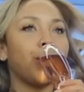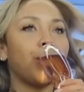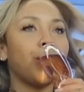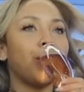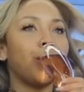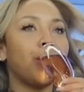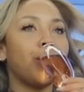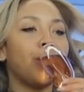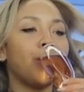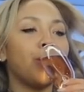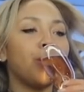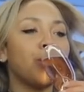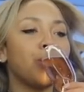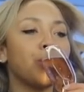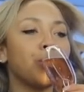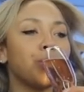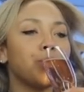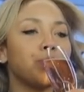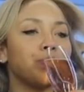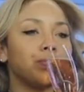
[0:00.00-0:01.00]
yeah, the
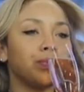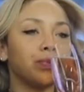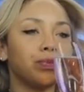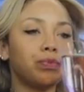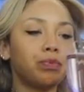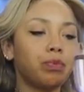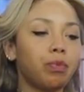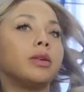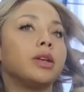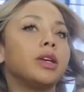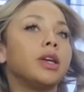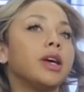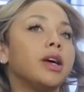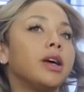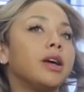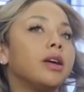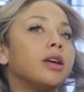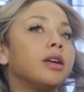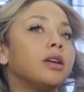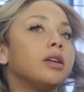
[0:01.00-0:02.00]
downstairs has all the
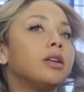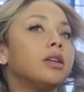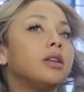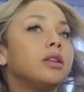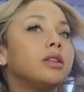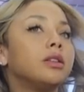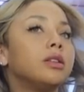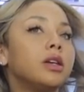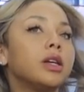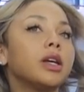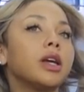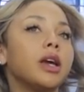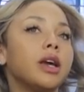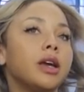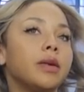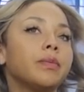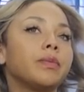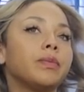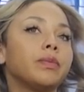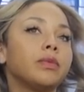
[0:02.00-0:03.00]
products, but upstairs they have a